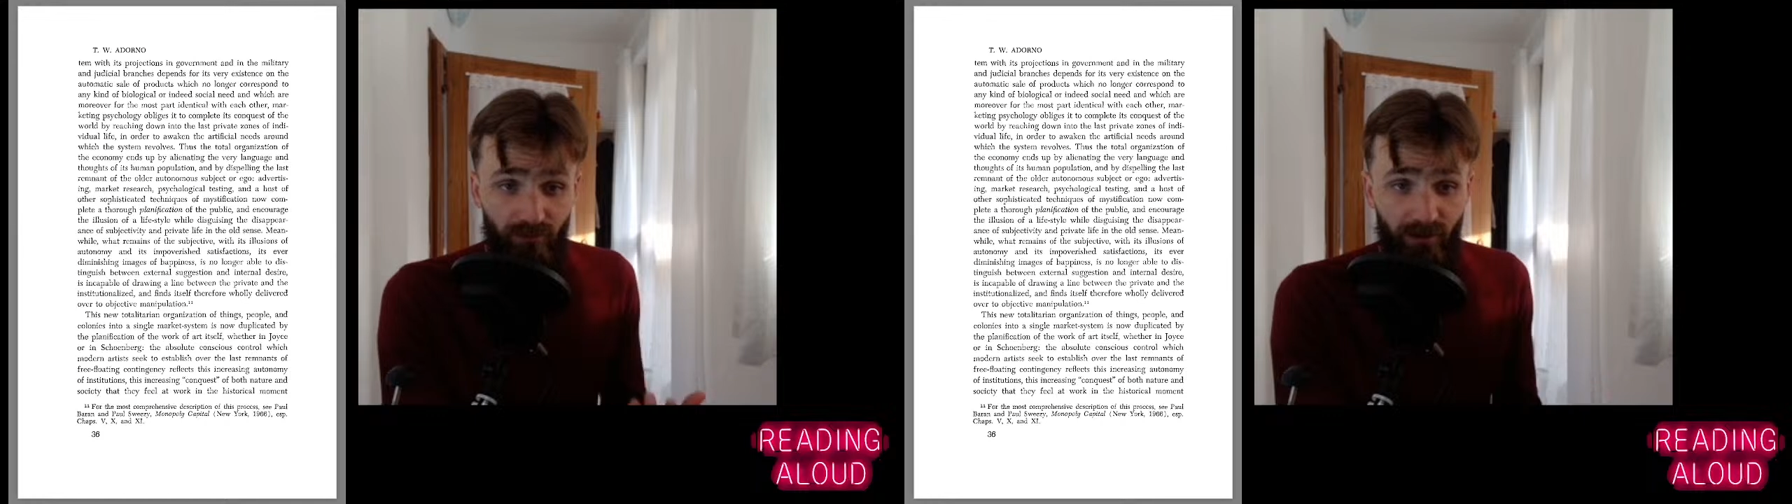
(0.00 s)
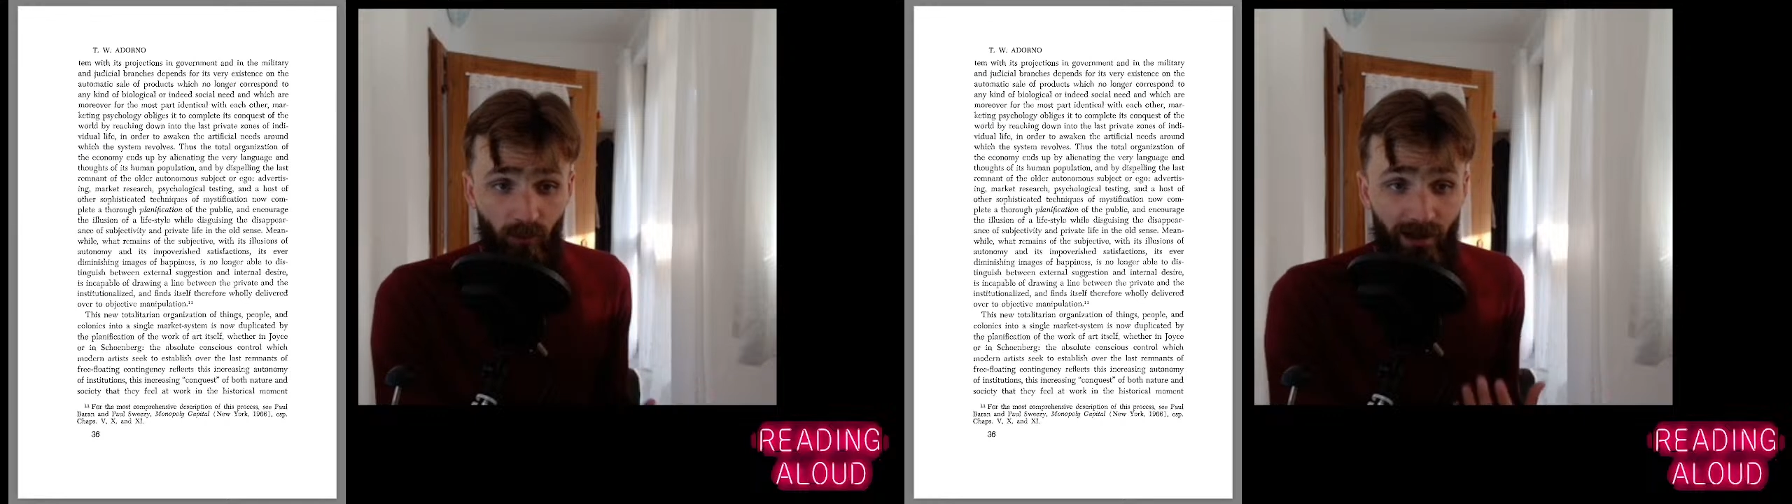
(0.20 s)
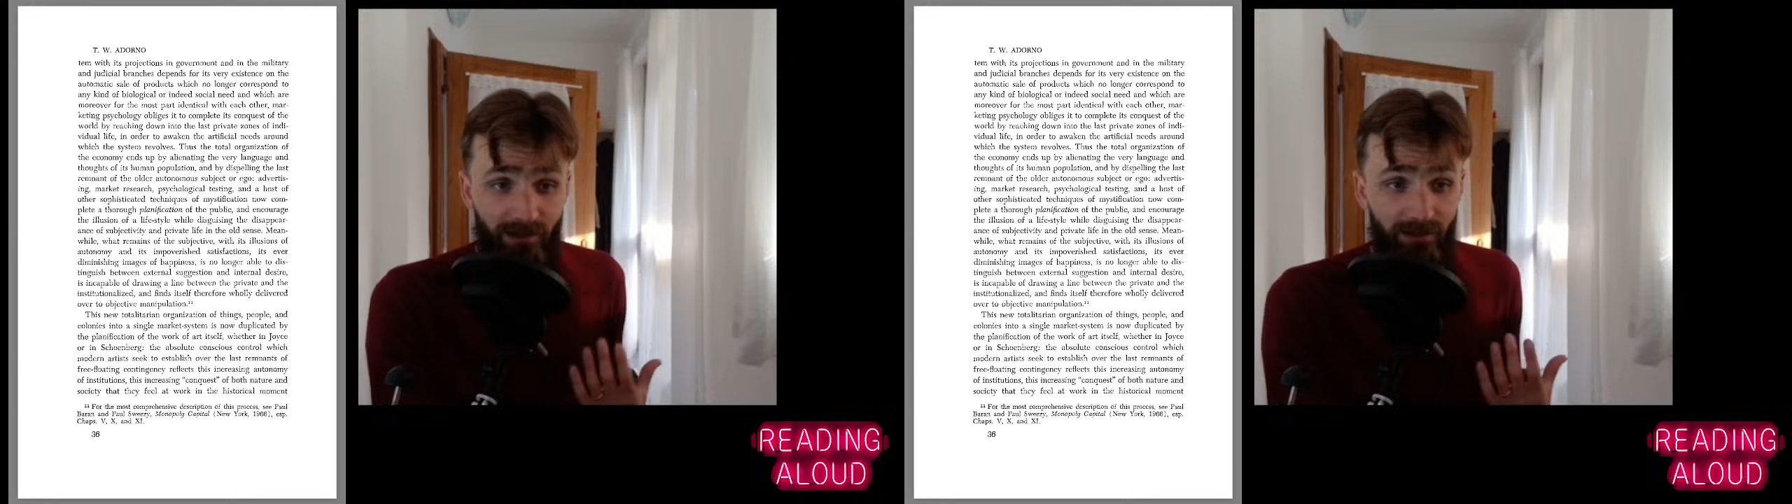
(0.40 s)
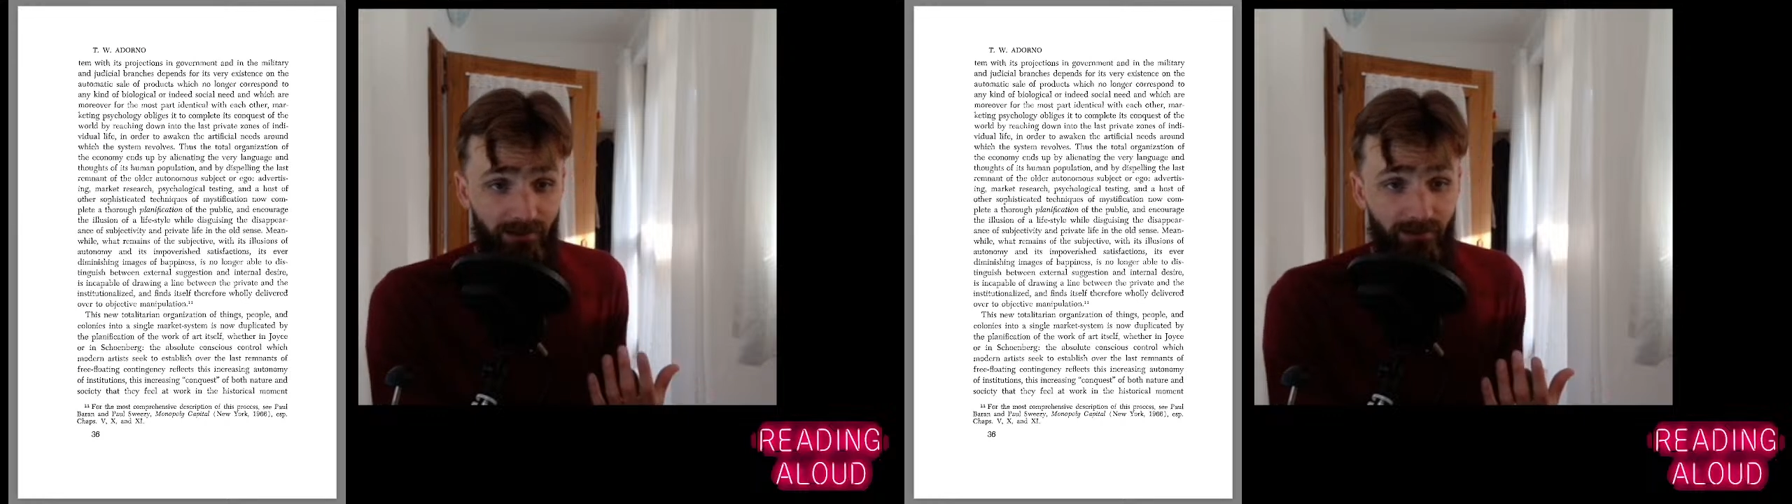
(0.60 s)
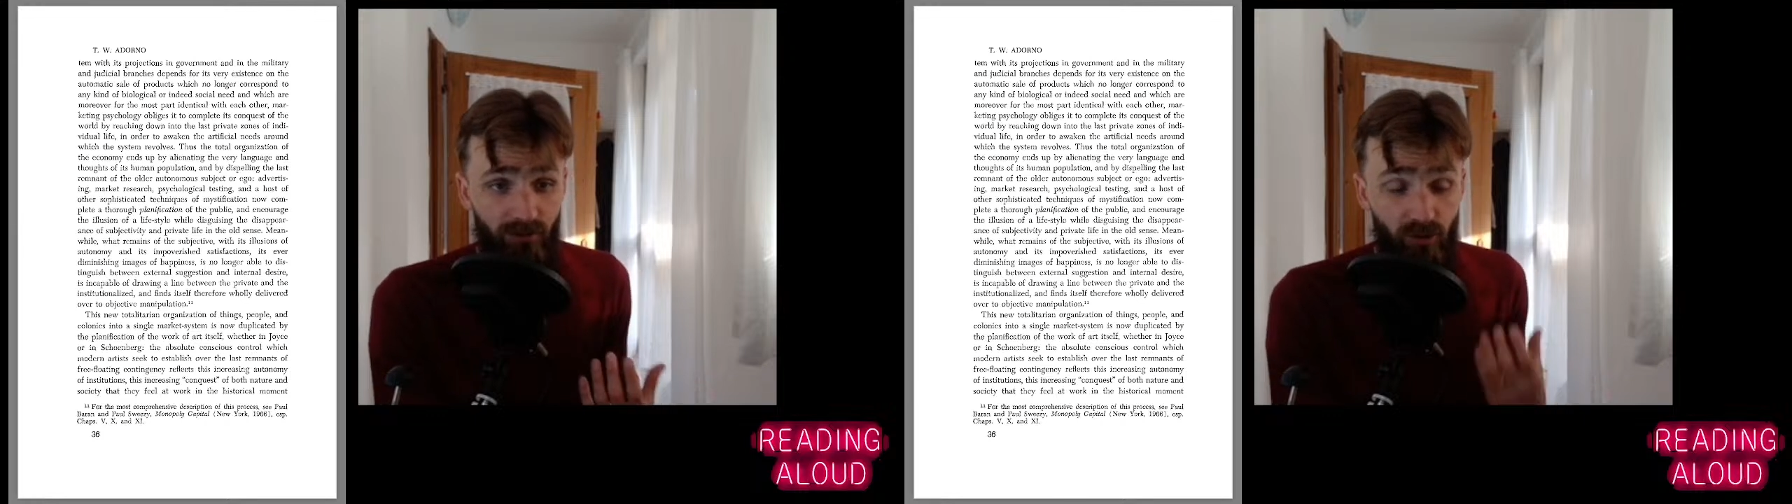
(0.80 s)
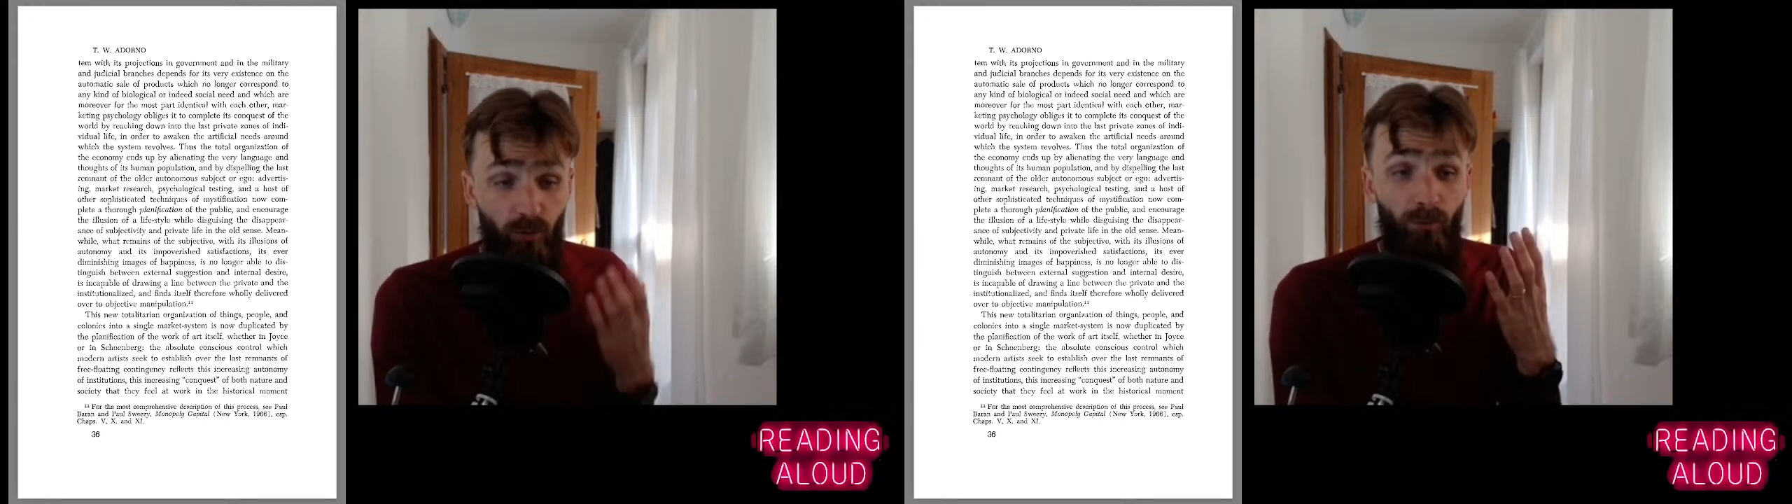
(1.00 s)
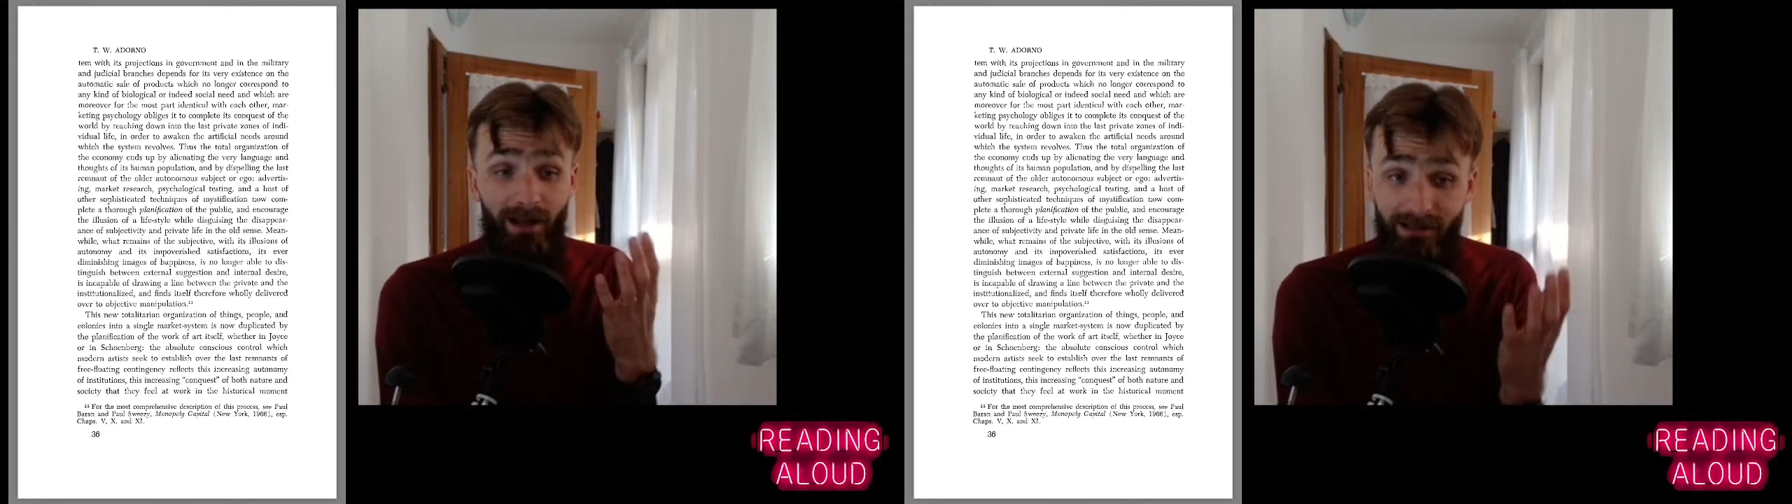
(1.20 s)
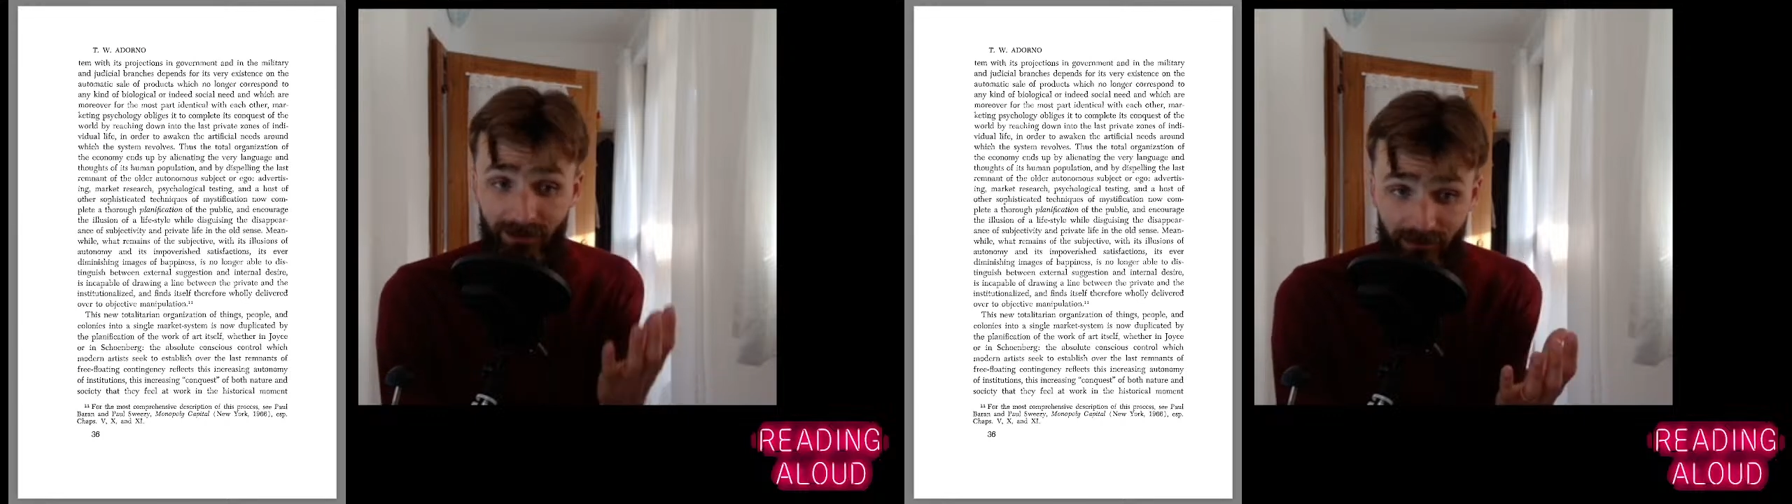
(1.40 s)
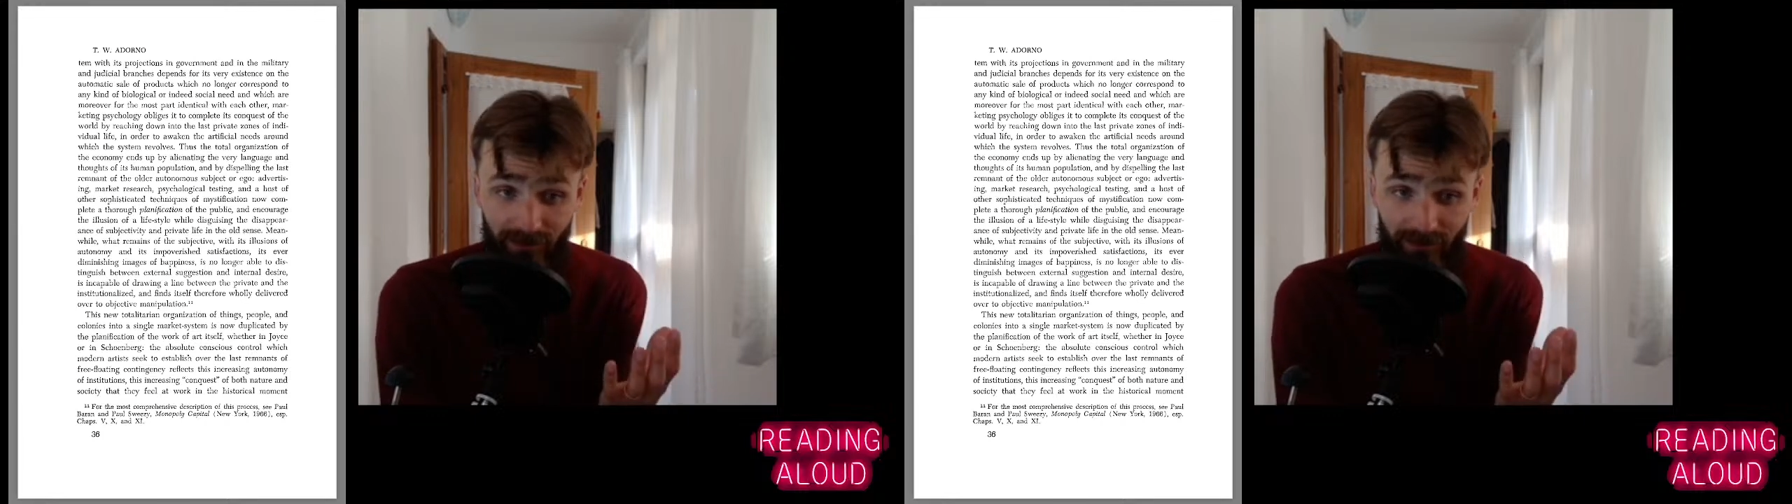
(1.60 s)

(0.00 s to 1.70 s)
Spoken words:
awaken